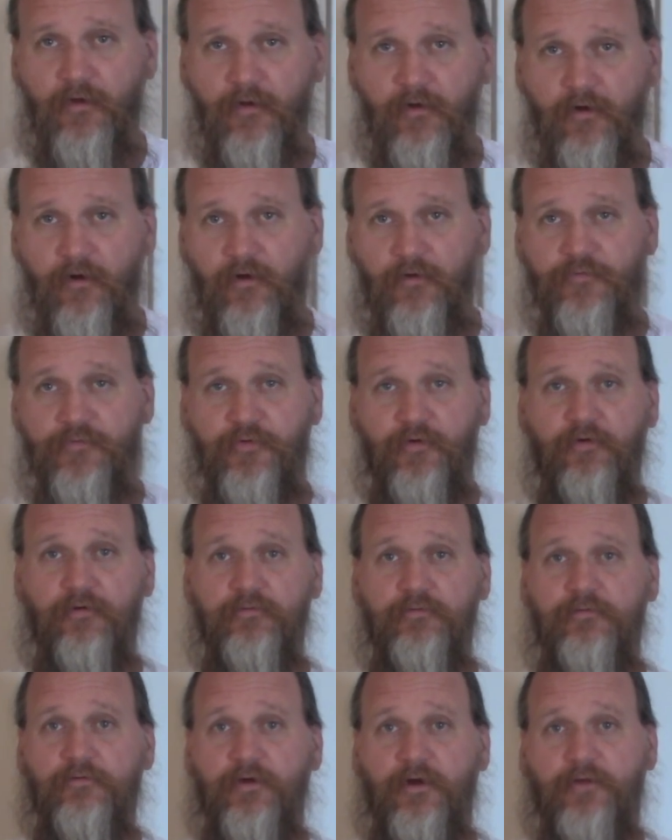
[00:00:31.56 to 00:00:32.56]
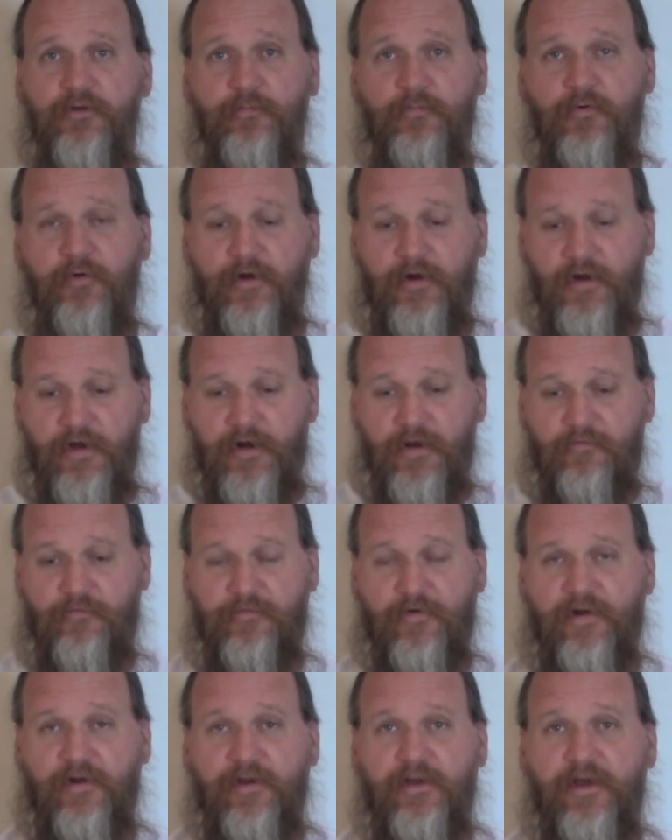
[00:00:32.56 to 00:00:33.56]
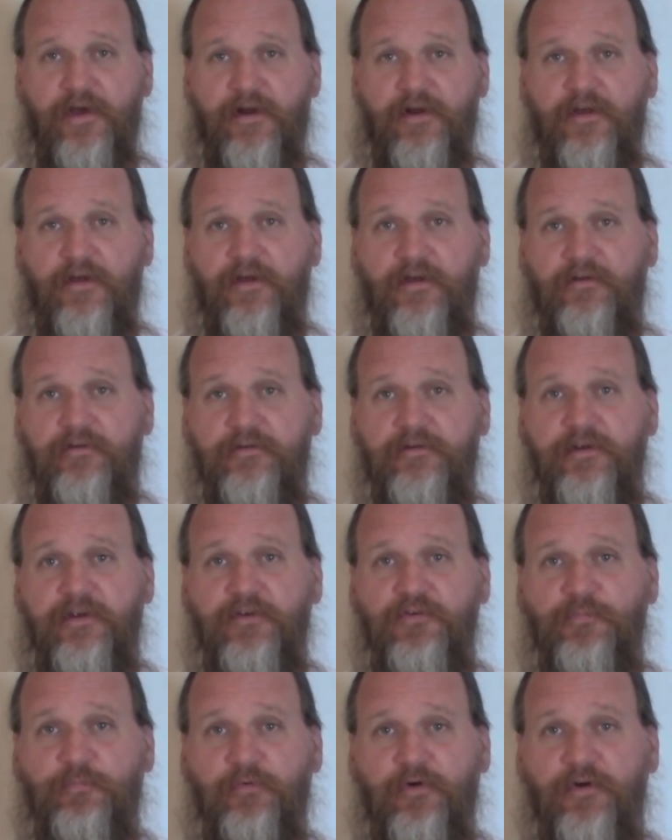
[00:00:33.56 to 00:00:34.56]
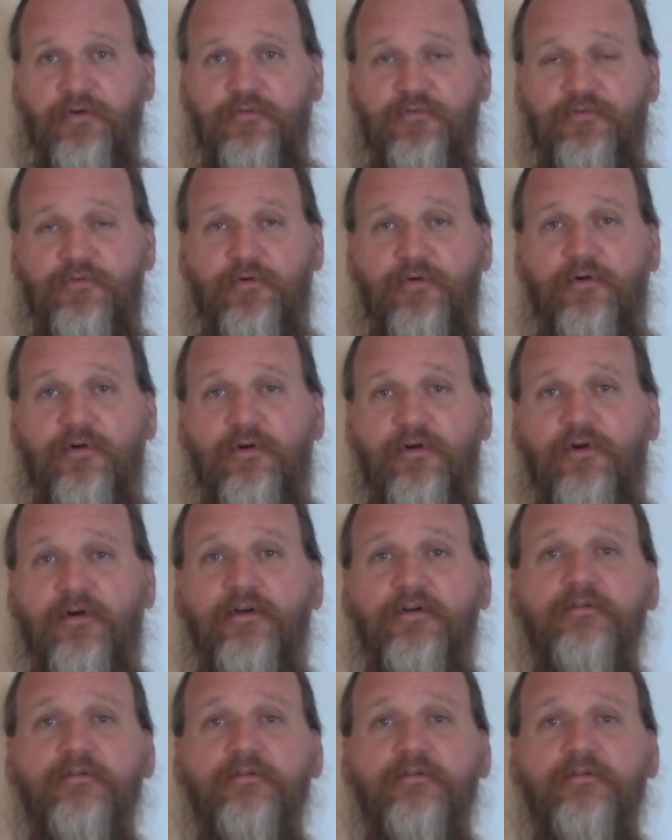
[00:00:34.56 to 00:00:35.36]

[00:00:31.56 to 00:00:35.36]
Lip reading: Also, I'd like to point out I finally got a Teespring store,